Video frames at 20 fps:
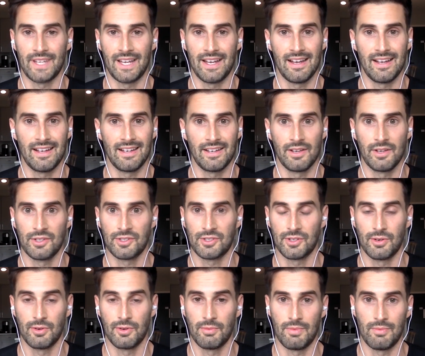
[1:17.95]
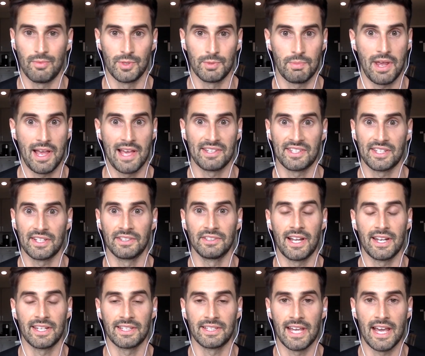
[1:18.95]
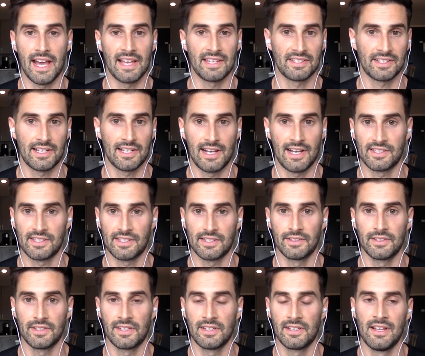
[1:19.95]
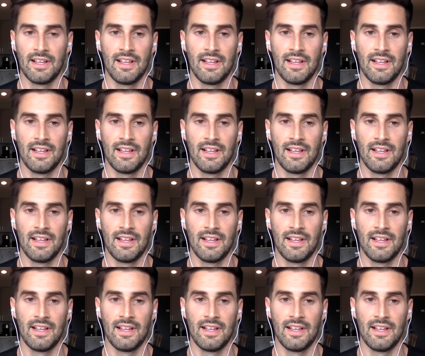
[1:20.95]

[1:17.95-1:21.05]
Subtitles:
I also was passing a lot of gas constantly,